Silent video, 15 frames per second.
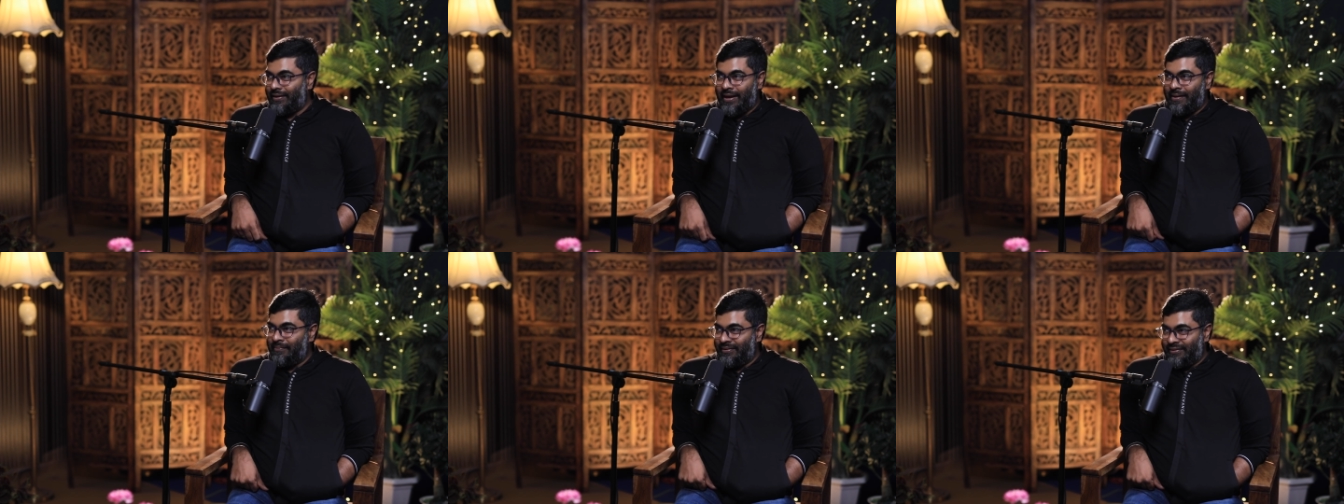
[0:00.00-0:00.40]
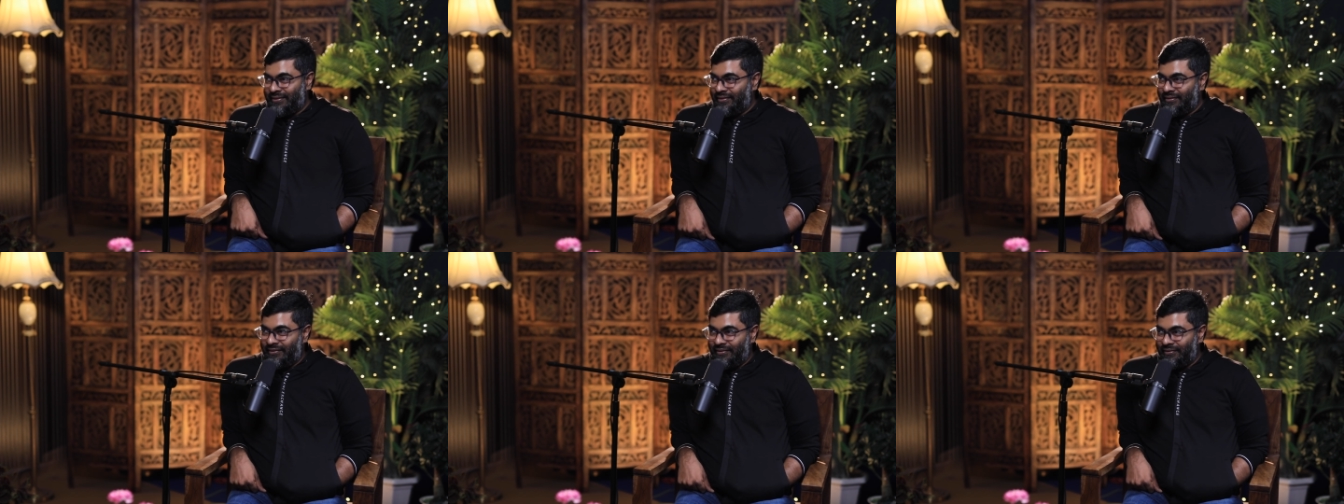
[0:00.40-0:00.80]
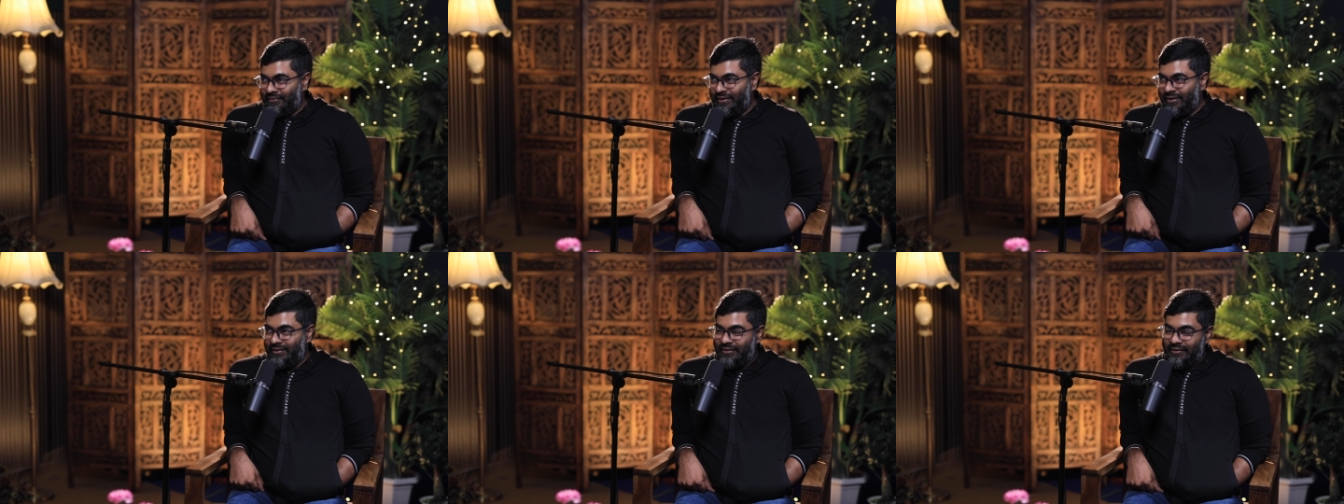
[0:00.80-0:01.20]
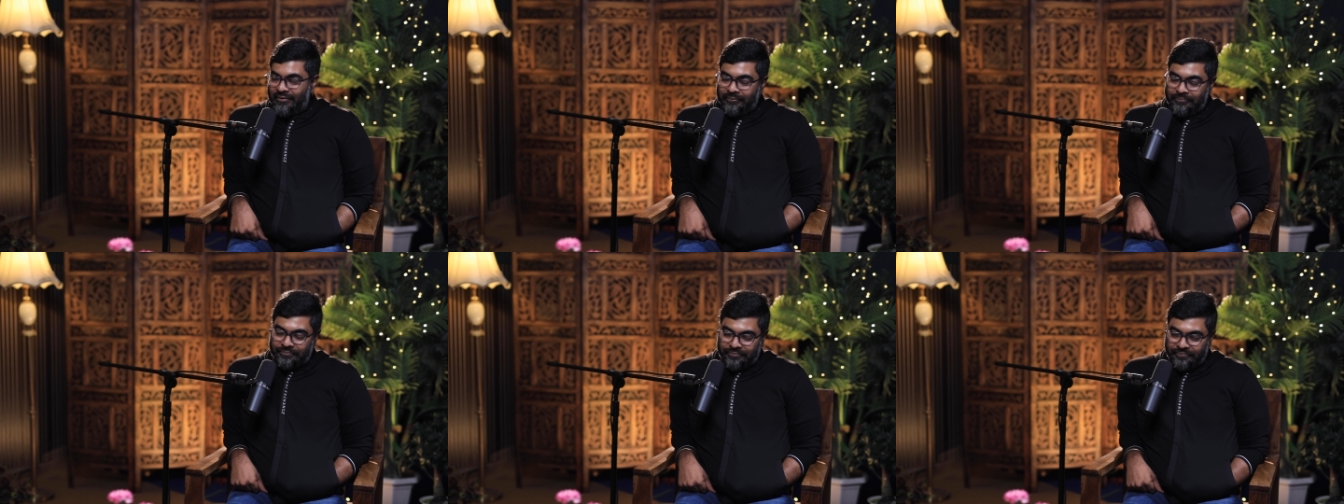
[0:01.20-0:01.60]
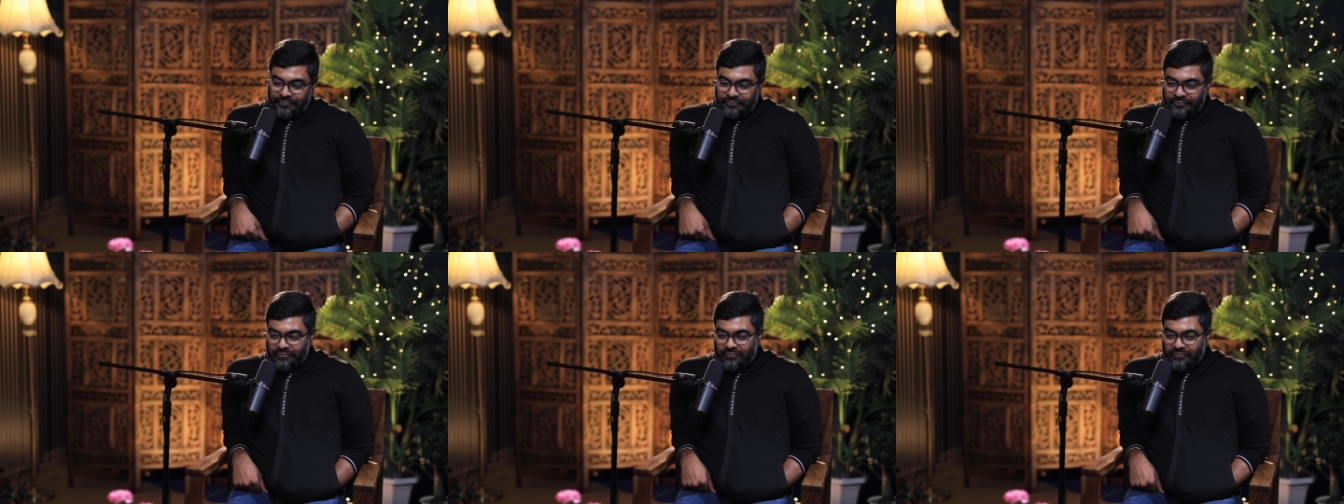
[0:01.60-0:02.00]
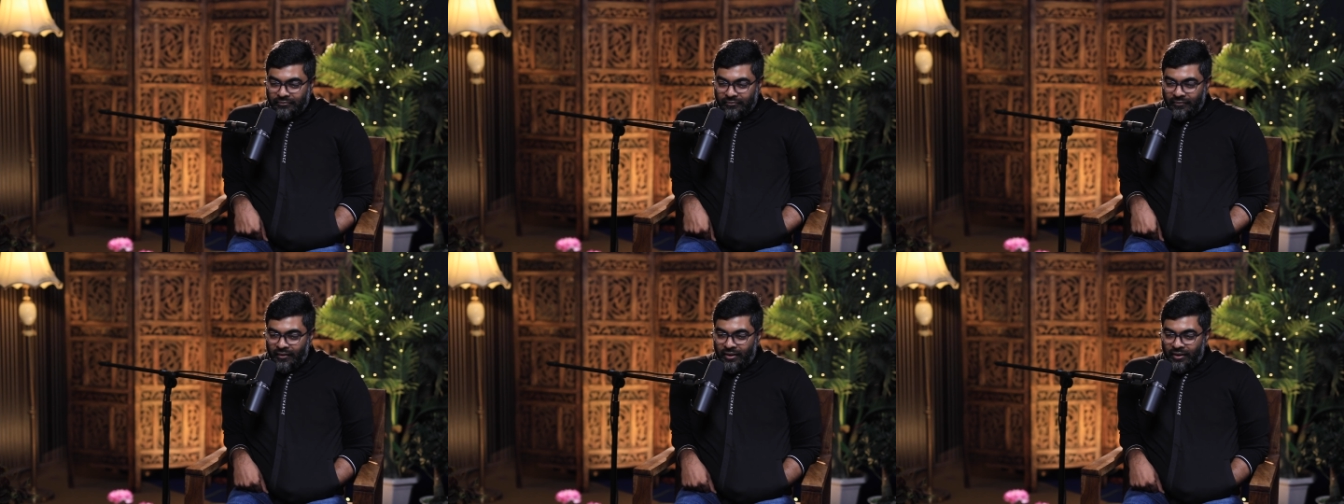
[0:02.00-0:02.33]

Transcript: Like we don't have cabins and all of that.